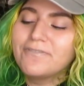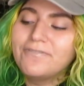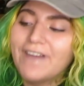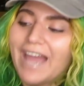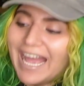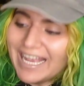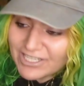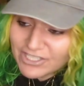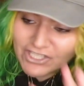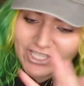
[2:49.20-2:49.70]

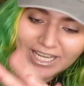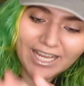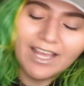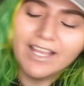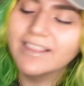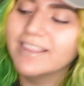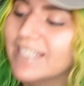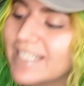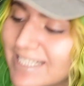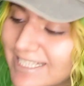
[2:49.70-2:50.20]
Fashion.
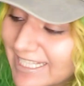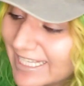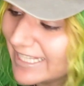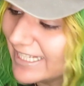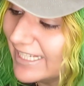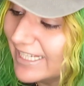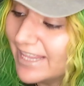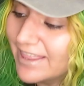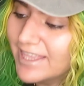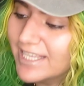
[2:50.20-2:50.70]

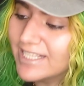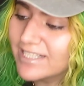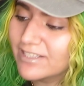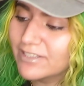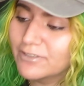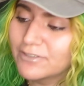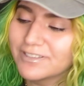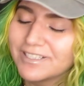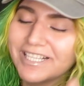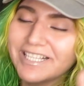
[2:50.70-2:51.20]
Listen, this
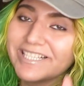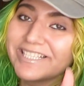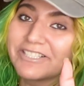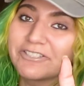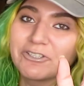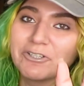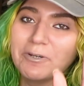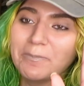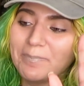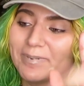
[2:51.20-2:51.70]

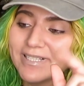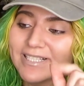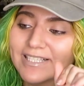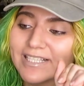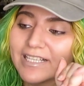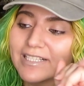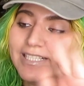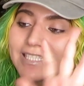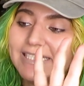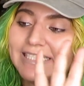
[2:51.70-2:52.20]
group is
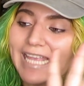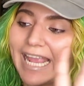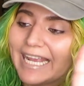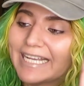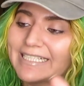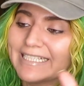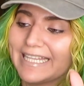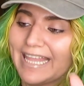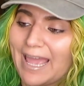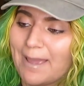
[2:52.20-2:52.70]

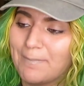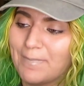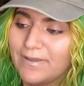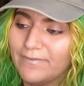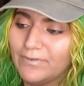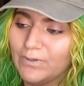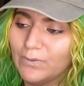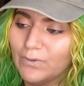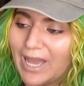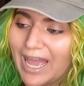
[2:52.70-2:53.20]
stan them
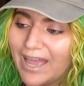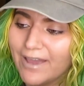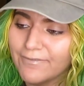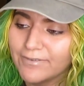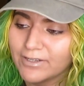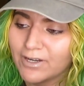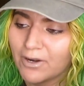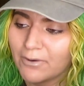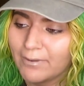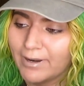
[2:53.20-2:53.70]
if you
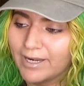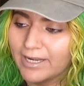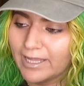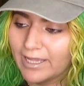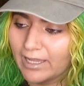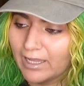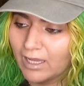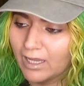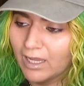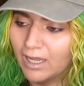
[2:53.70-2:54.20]
haven't
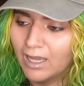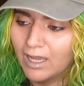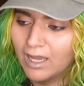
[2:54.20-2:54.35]
already.